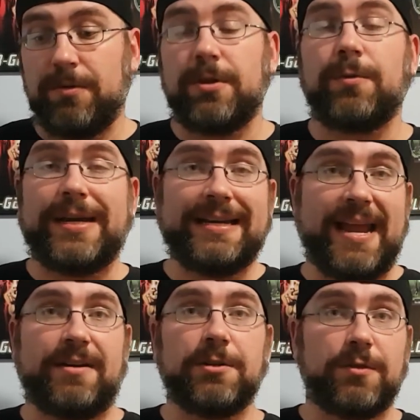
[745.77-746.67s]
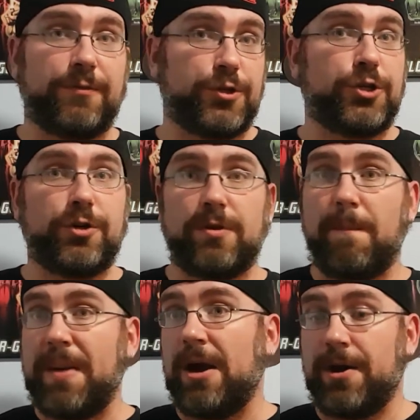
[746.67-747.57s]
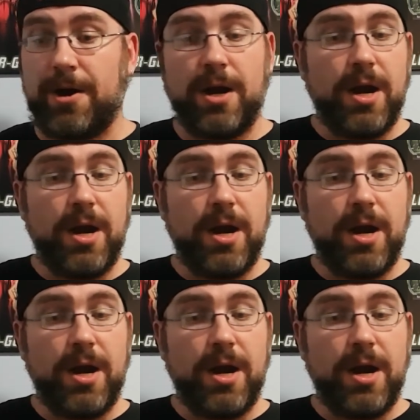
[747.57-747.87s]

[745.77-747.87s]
The Green Lanterns, for sure, the barrier